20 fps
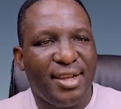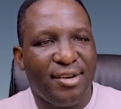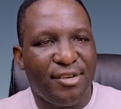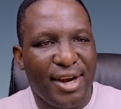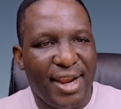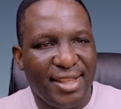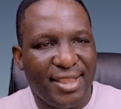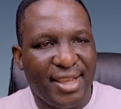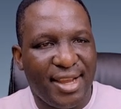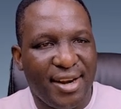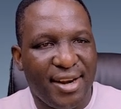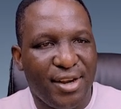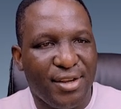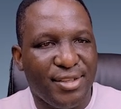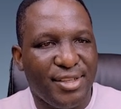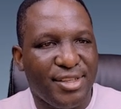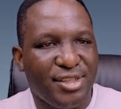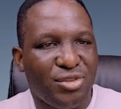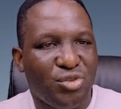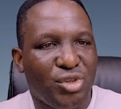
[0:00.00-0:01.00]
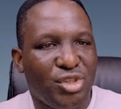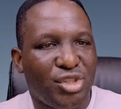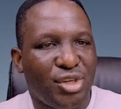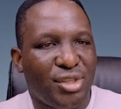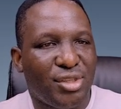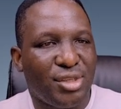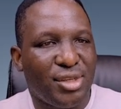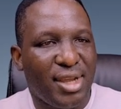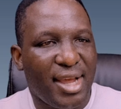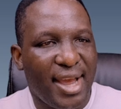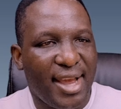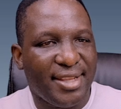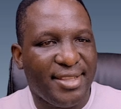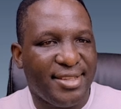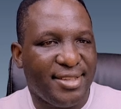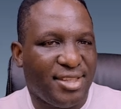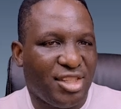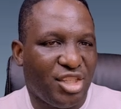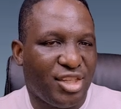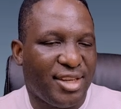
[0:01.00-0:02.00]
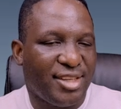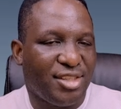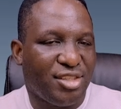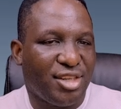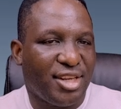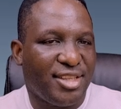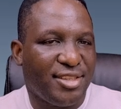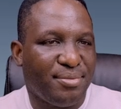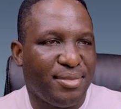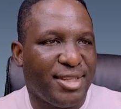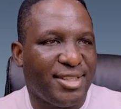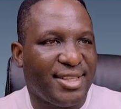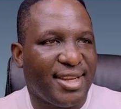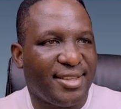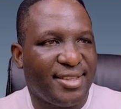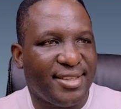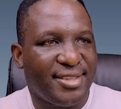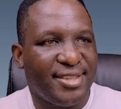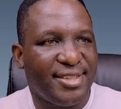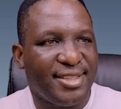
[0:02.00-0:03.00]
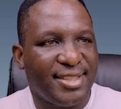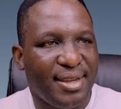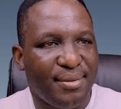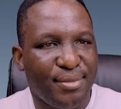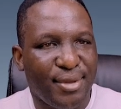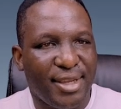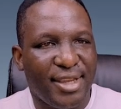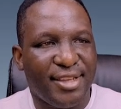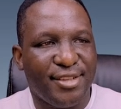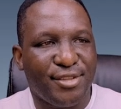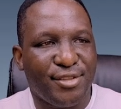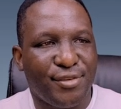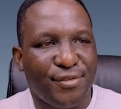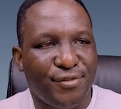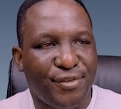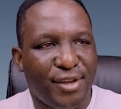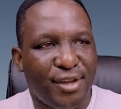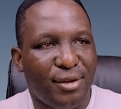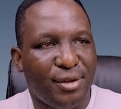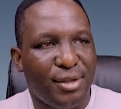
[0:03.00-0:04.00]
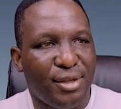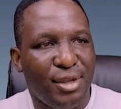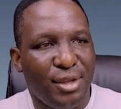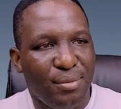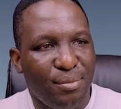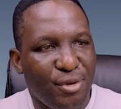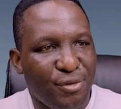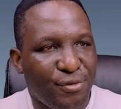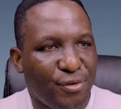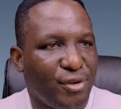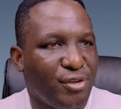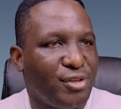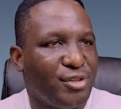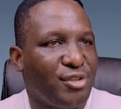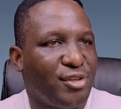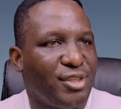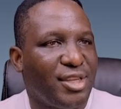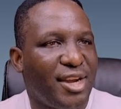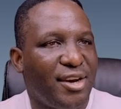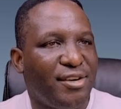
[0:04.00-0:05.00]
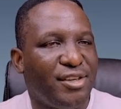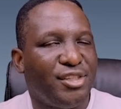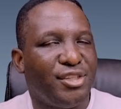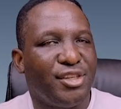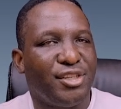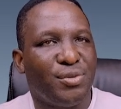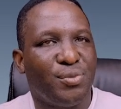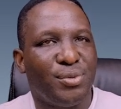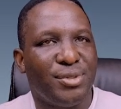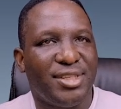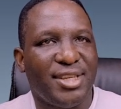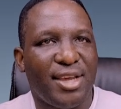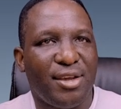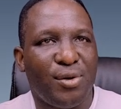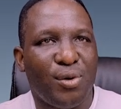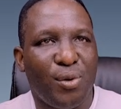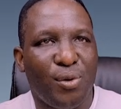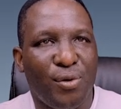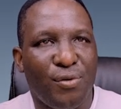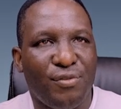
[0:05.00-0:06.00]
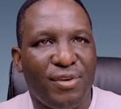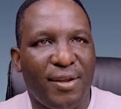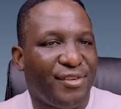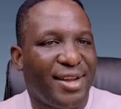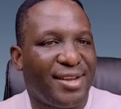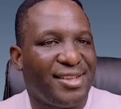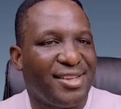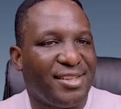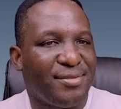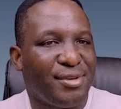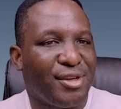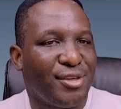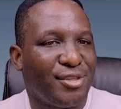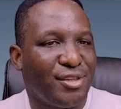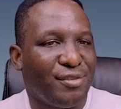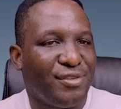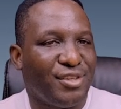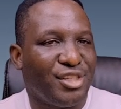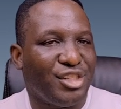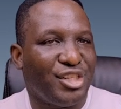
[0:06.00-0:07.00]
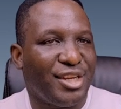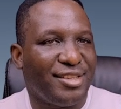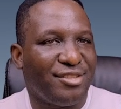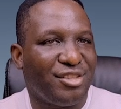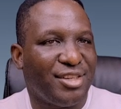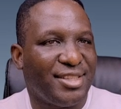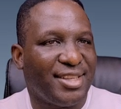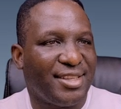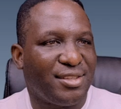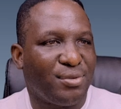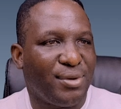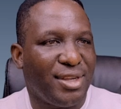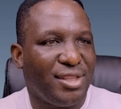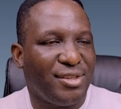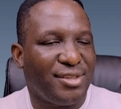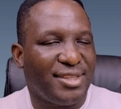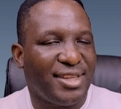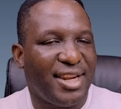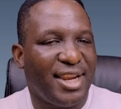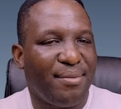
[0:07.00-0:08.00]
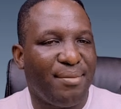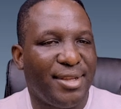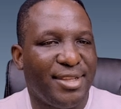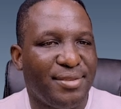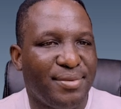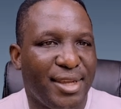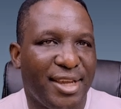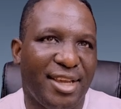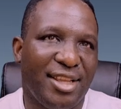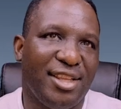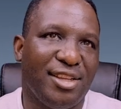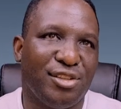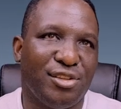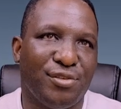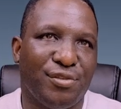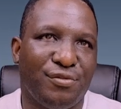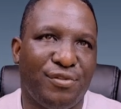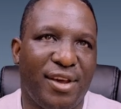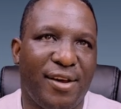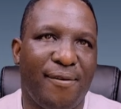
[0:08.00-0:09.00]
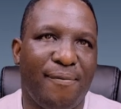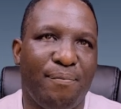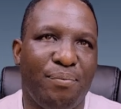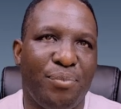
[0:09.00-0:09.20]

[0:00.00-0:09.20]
right around this region. Heightened shear stress means that the system begins to fail before those other regions will take over. In fact, it's because of the shear stress, that's why those elements begin to fail.